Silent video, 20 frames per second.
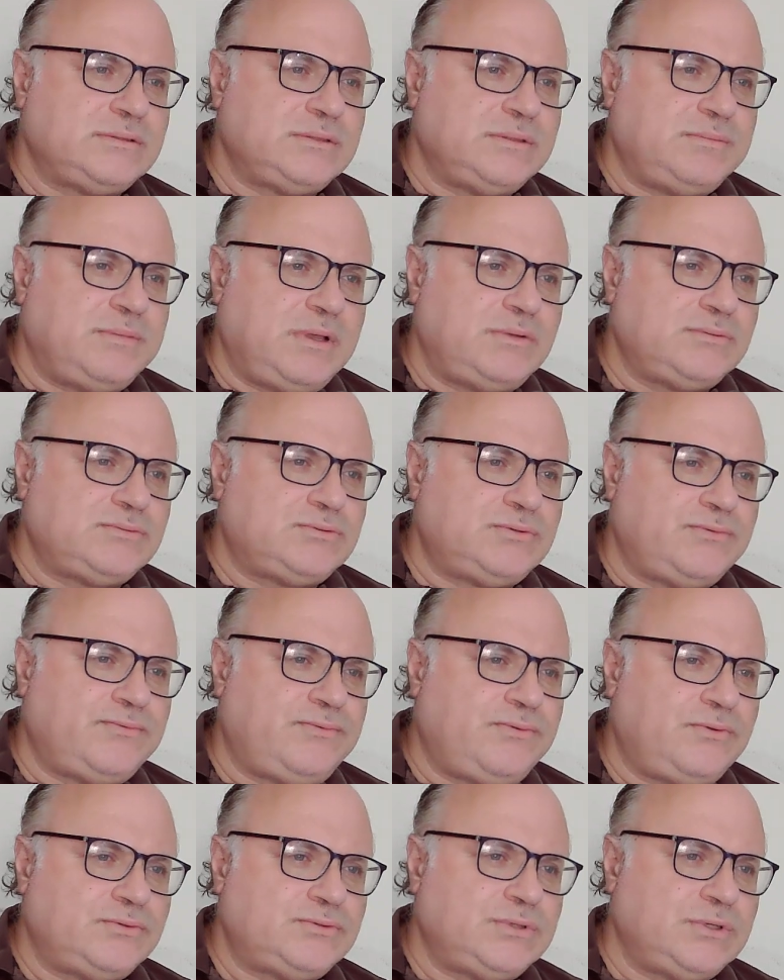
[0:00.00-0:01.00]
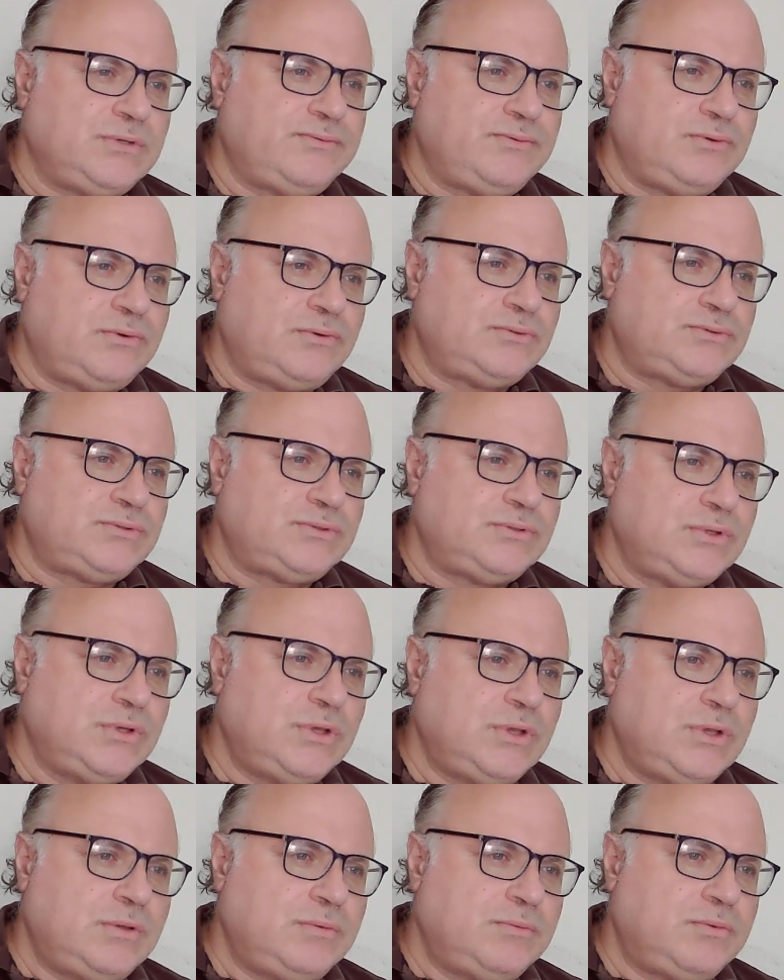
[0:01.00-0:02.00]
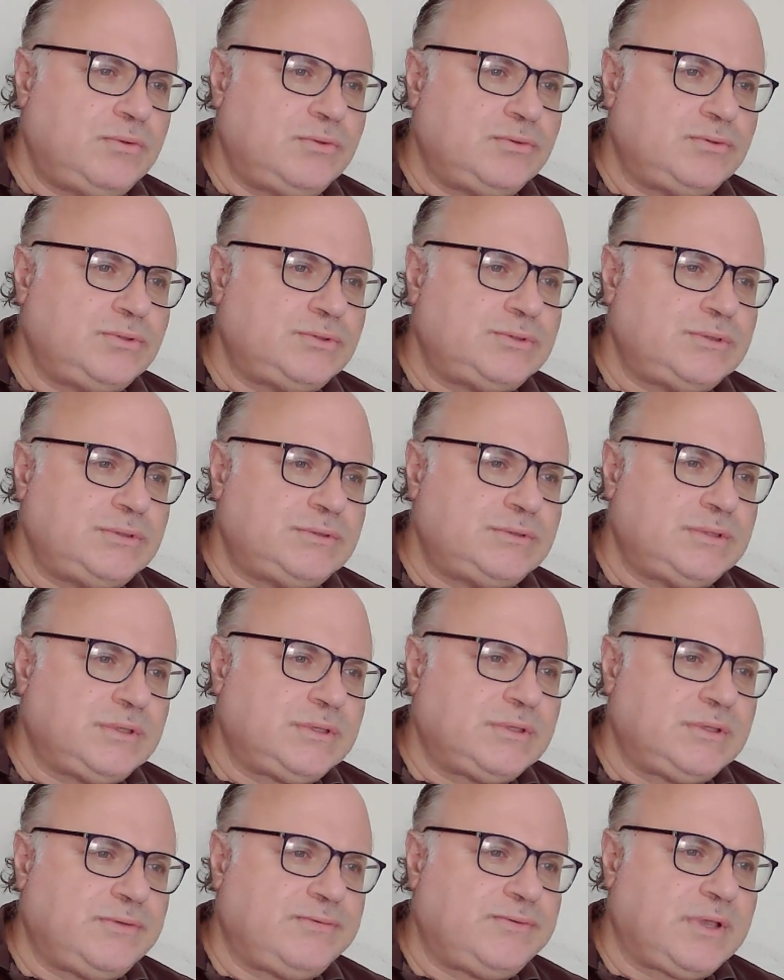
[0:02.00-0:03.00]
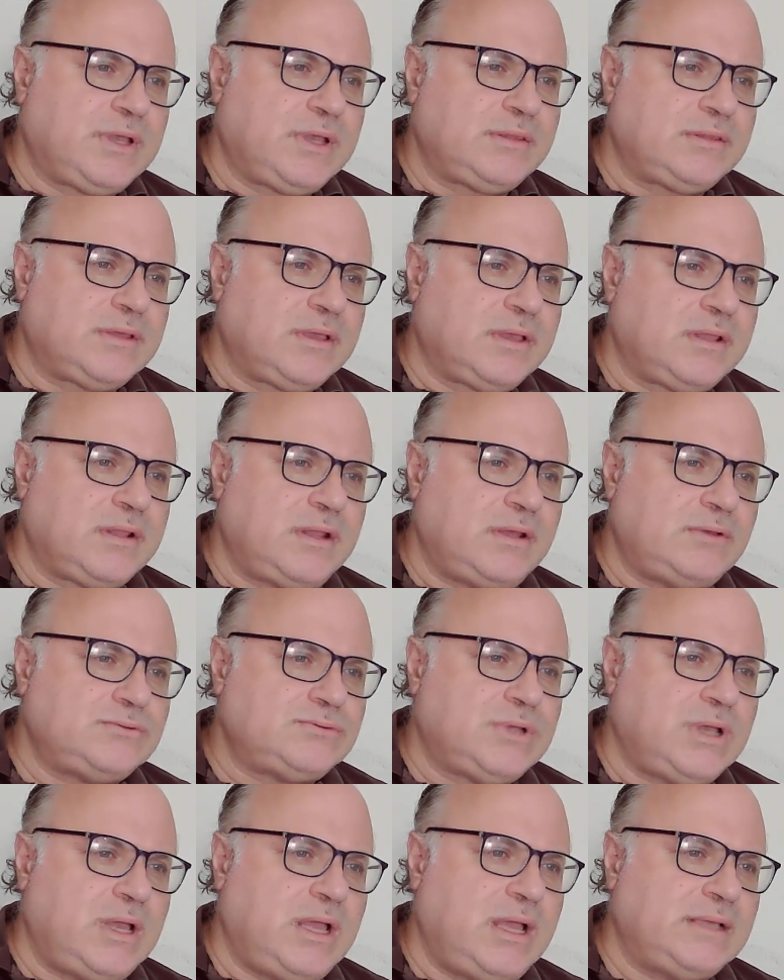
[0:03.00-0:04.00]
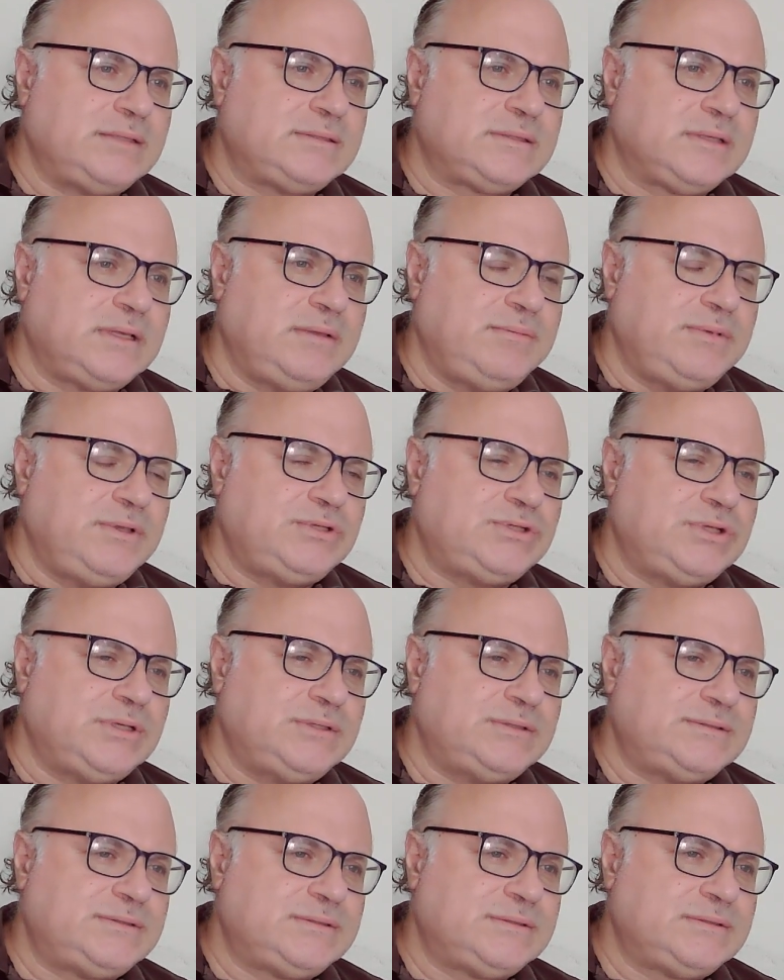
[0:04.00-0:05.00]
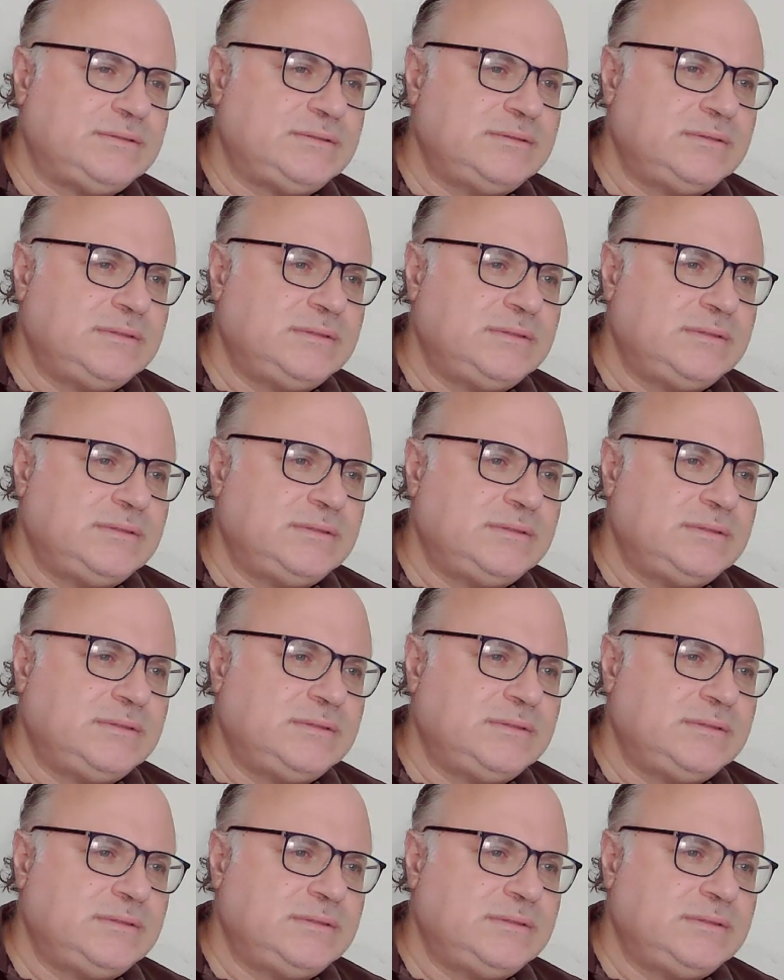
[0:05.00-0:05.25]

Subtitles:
amounts of fossil fuels, producing significant greenhouse gas emissions.